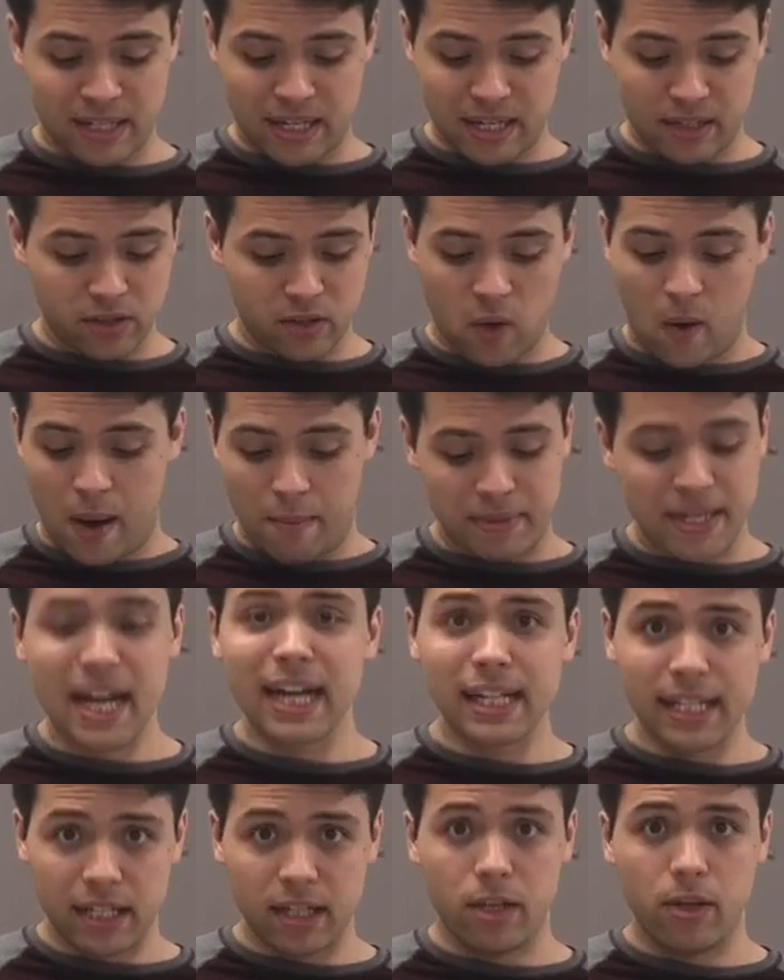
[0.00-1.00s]
So I'm
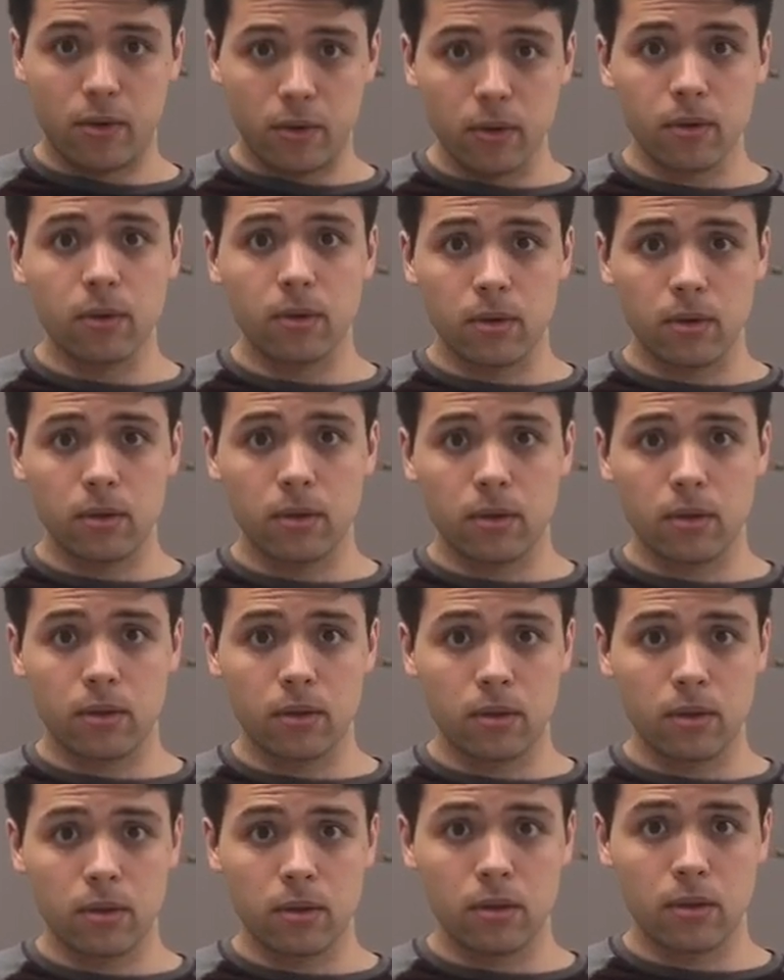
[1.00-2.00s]
telling you,
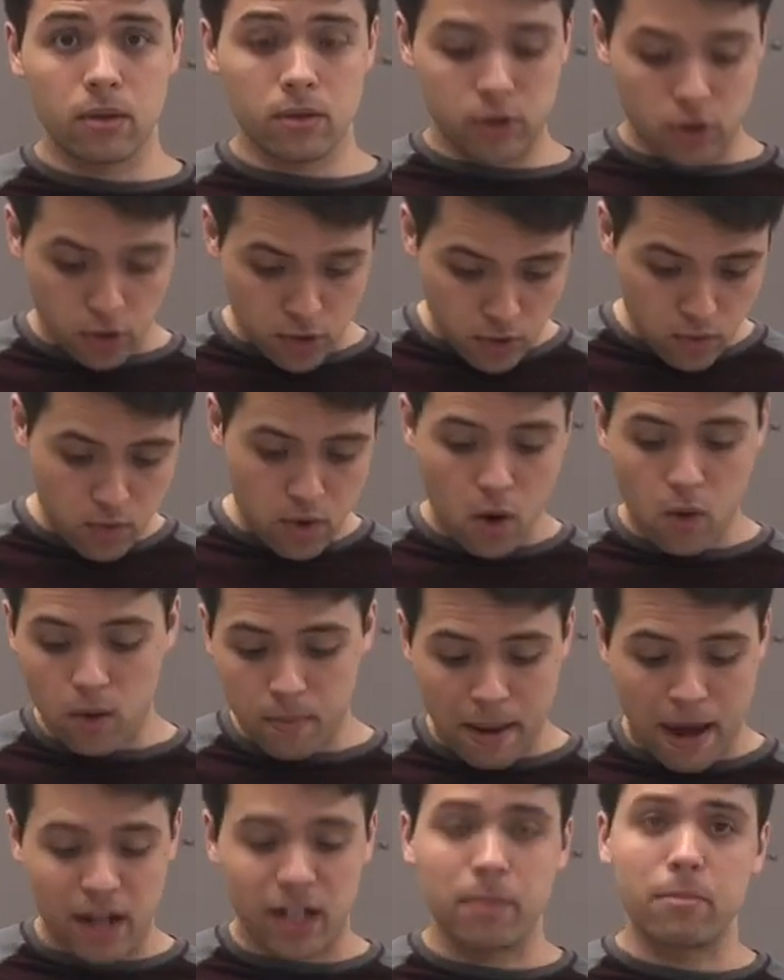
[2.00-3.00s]
so you know
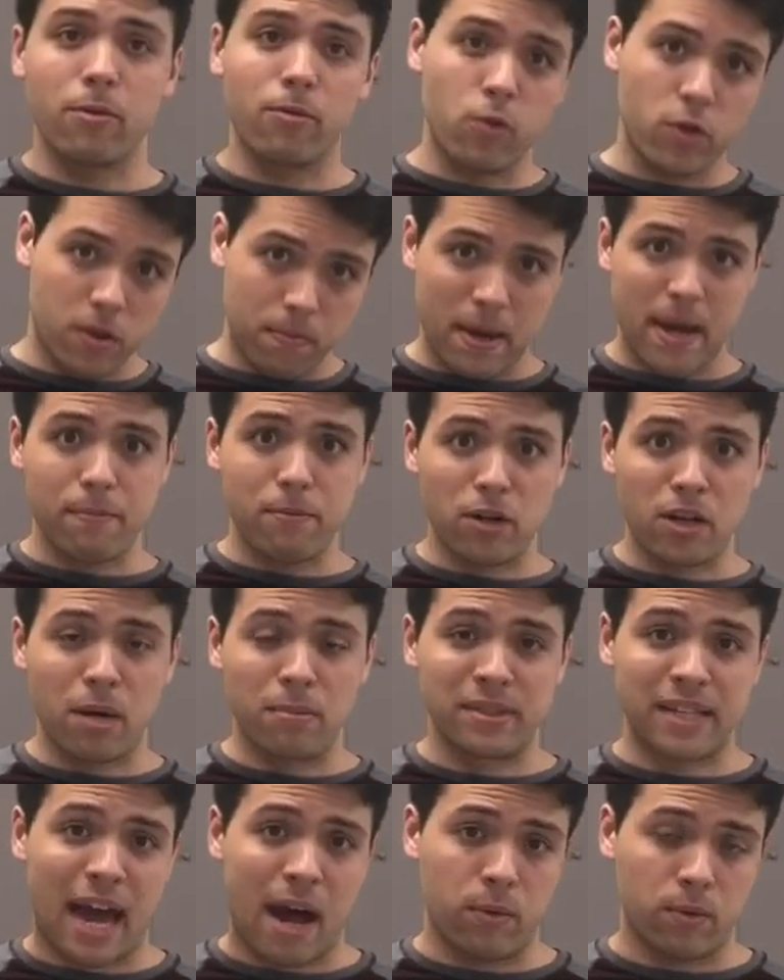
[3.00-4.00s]
about it before the paper
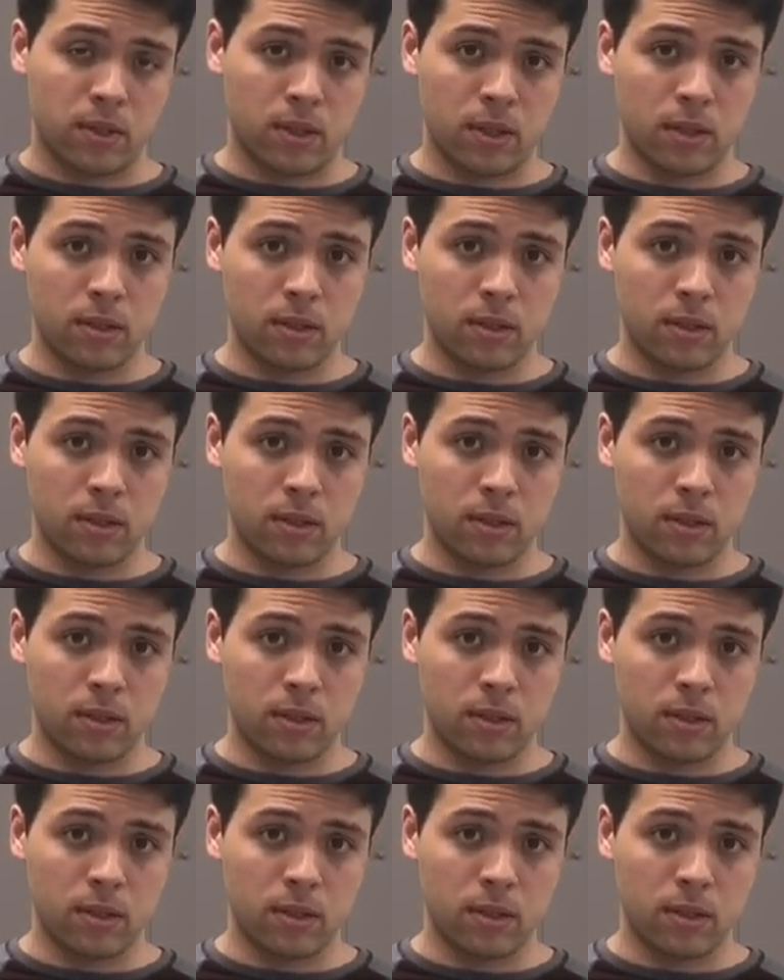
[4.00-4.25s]
comes out.